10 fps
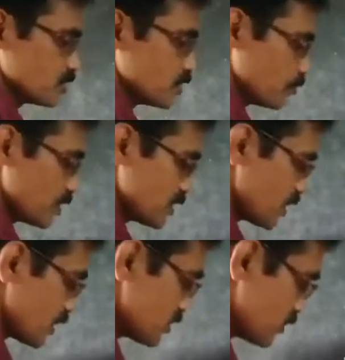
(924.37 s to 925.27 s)
0 plus
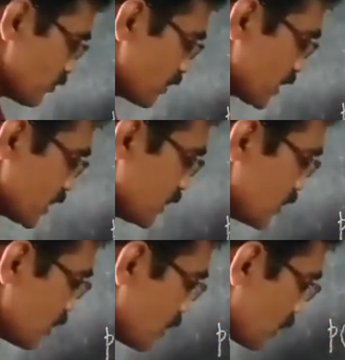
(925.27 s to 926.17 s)
R is equal to
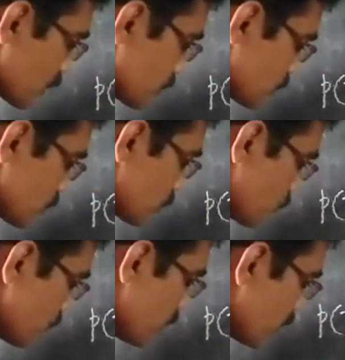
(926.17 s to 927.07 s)
R. So
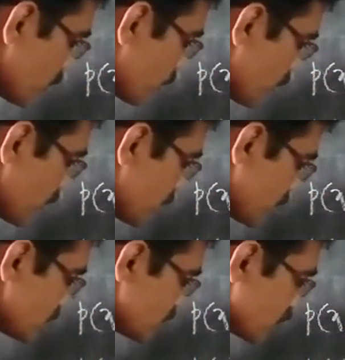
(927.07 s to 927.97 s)
P of A
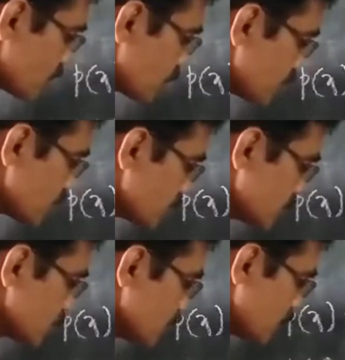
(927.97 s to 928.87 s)
is equal to
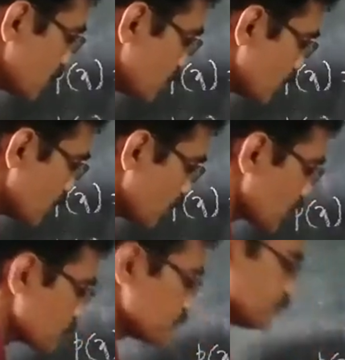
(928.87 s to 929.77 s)
R.